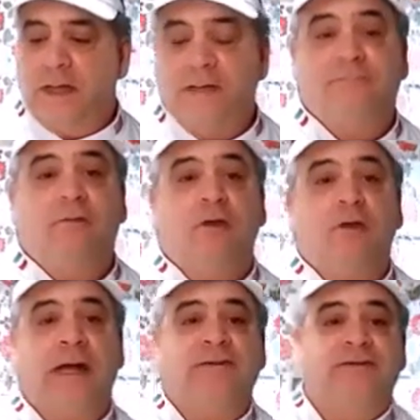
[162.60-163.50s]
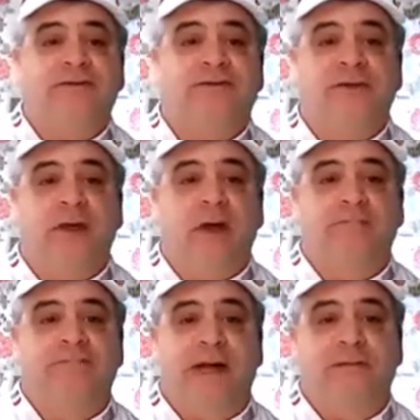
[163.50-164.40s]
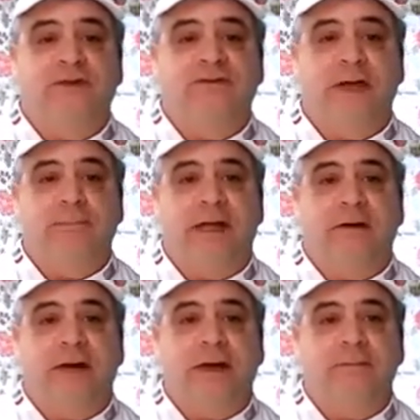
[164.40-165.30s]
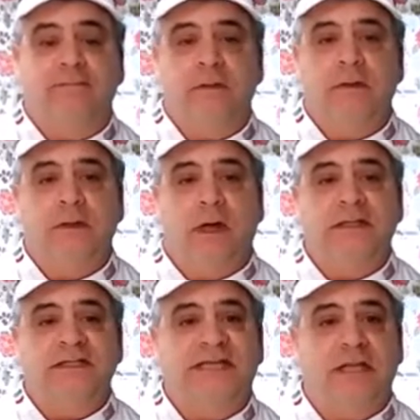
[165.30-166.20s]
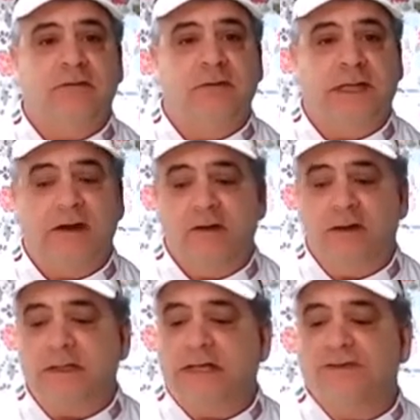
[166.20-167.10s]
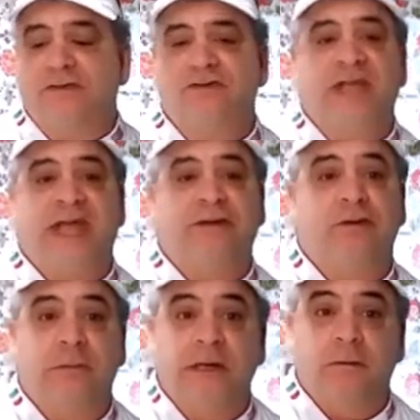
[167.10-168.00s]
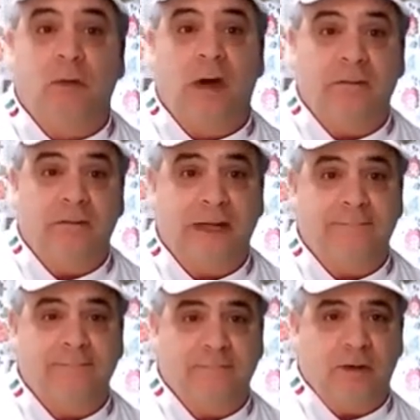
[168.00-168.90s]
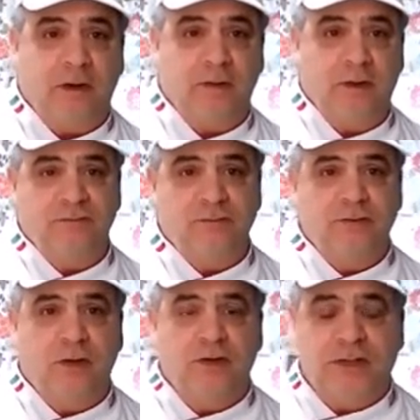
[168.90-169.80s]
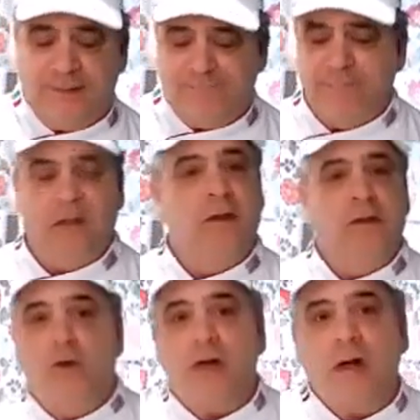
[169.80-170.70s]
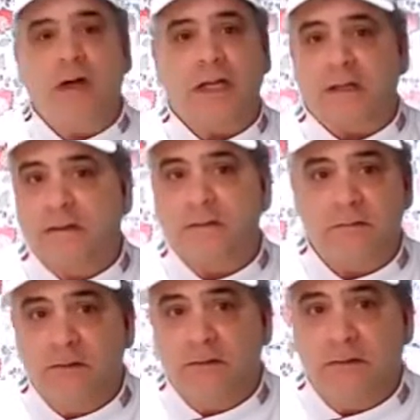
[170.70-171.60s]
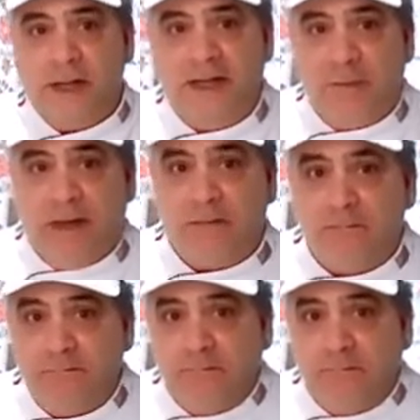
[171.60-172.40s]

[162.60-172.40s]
and 4 ounces of finely chopped carrot. Onion, celery, carrot, that's our standard mirepoix, right? For all those who know that. No garlic, anywhere.